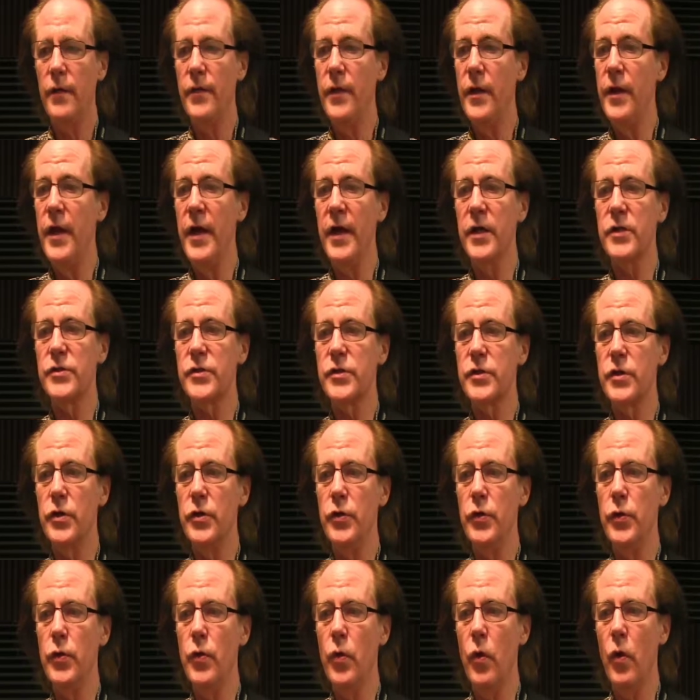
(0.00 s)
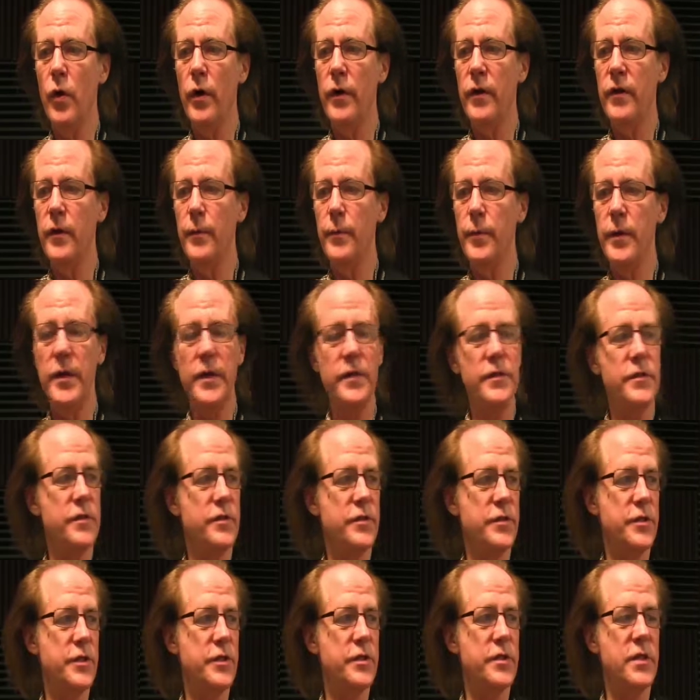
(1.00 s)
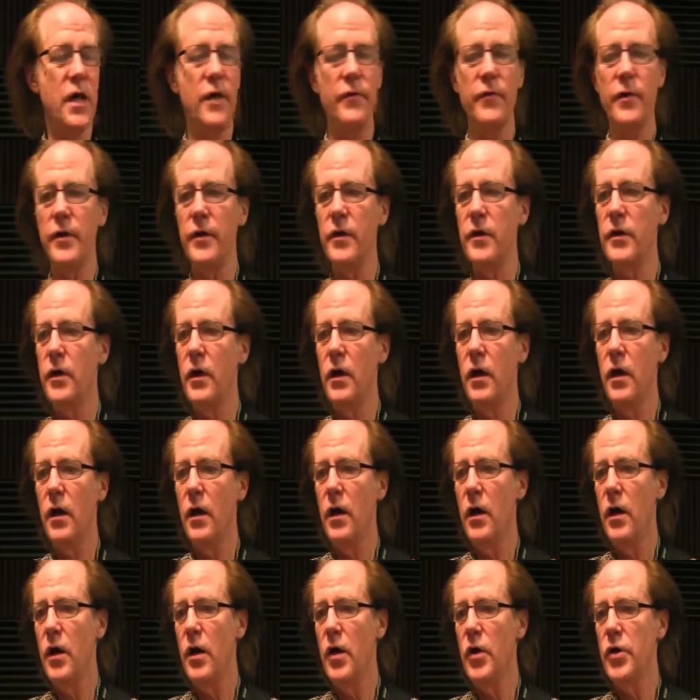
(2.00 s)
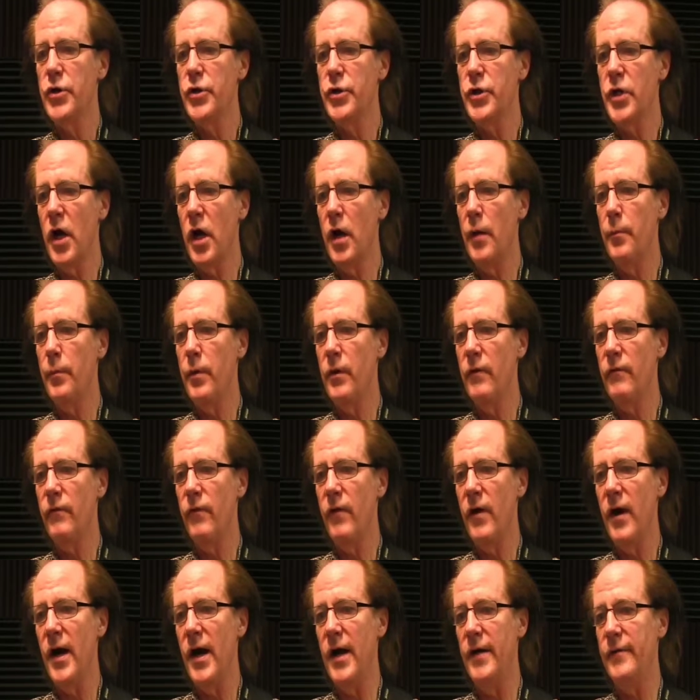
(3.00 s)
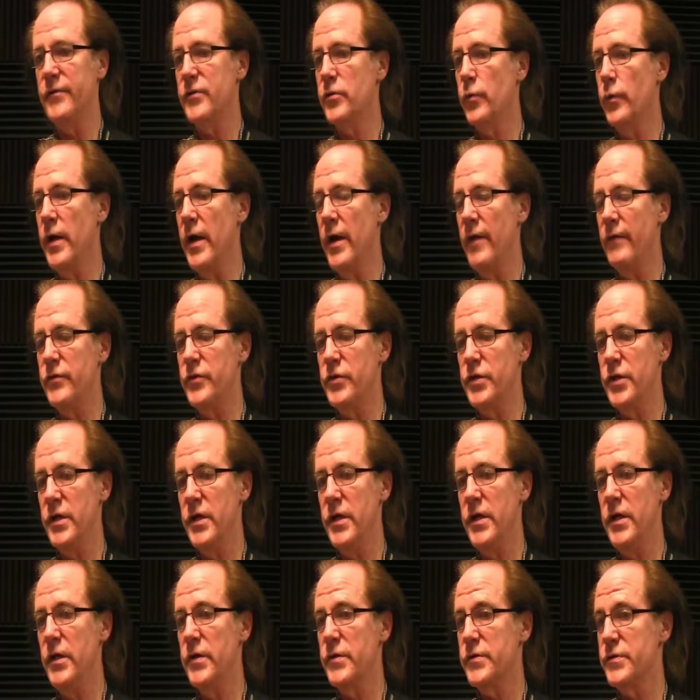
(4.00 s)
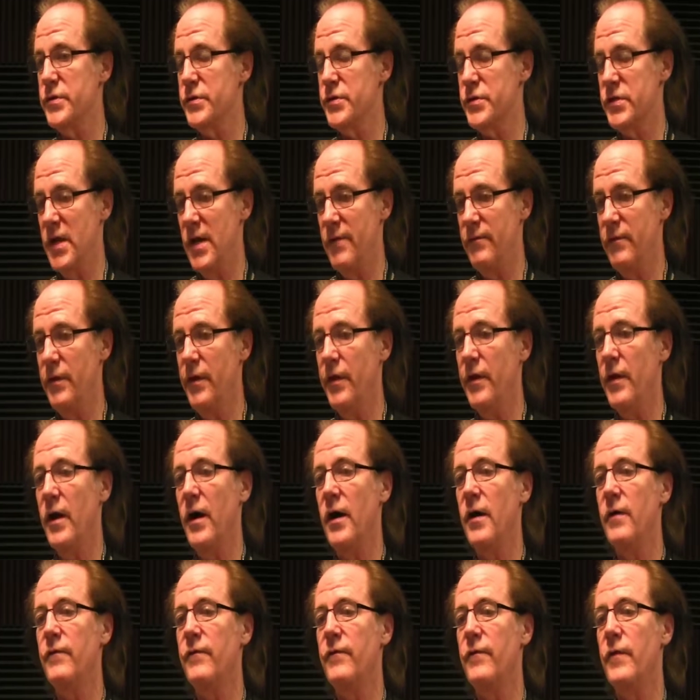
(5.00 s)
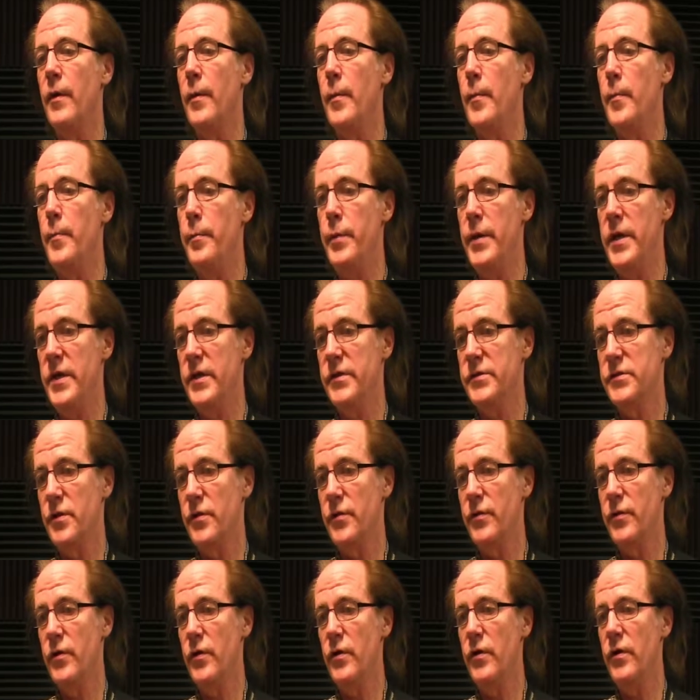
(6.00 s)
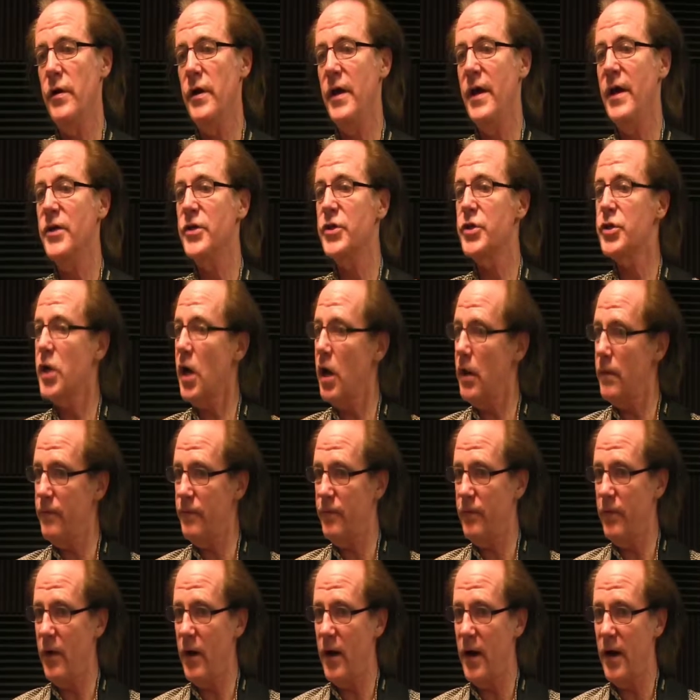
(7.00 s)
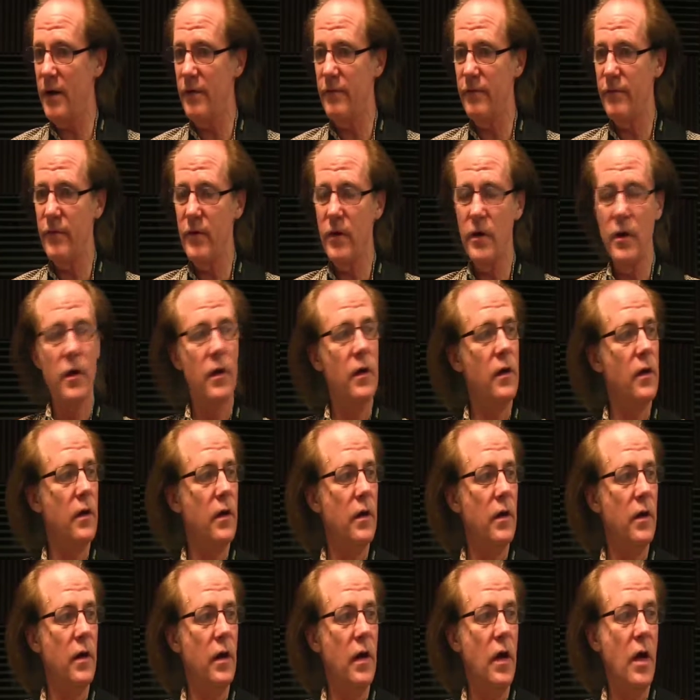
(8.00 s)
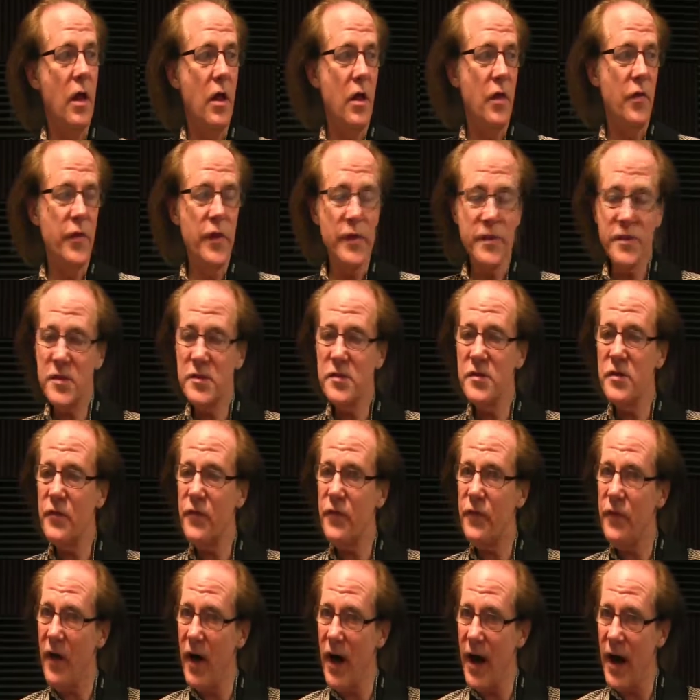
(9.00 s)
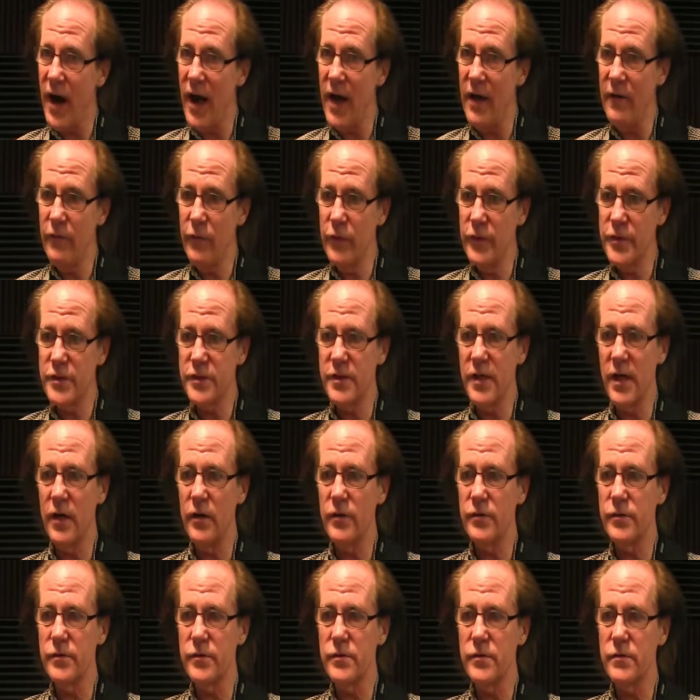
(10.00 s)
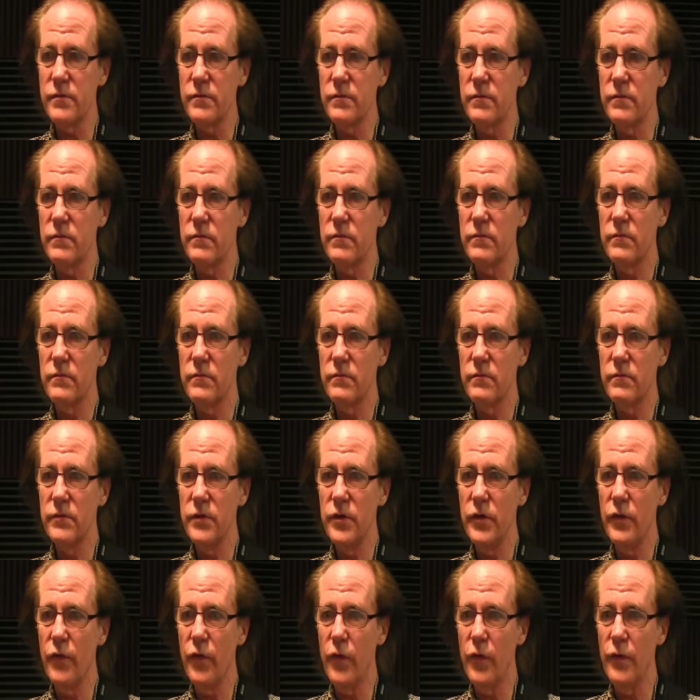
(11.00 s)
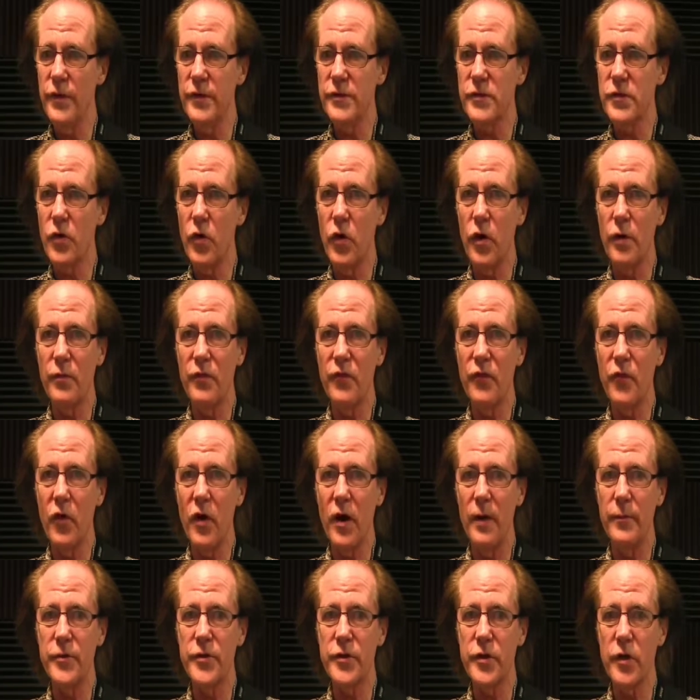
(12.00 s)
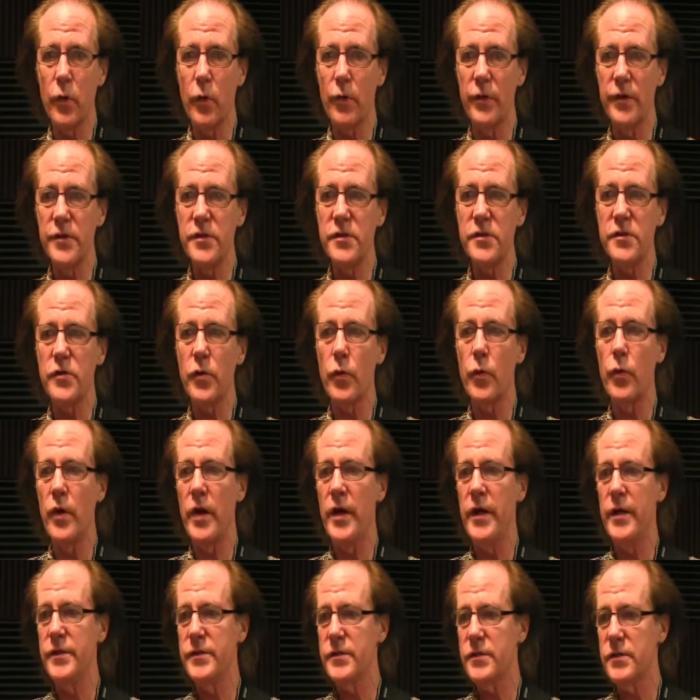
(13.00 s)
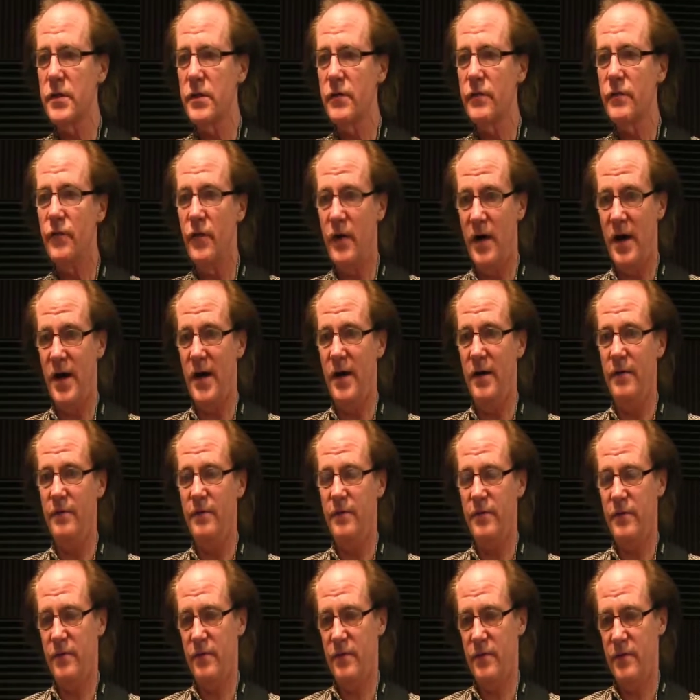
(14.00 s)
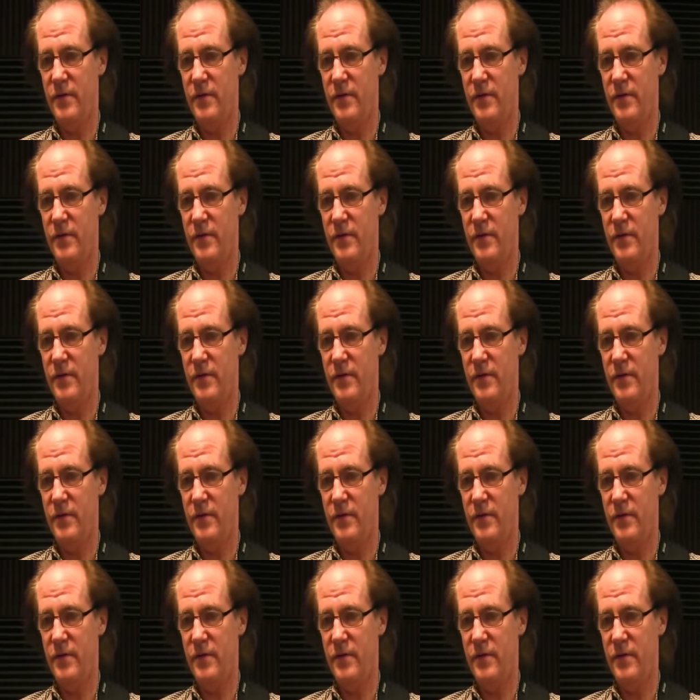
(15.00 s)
The next new chord in the piece is G7, sharp 5. So we have G, here's the seventh, F, B is the third, and sharp 5. This is the 5, which sounds, you've heard this chord before, I'm sure. Well, this is a raised 5.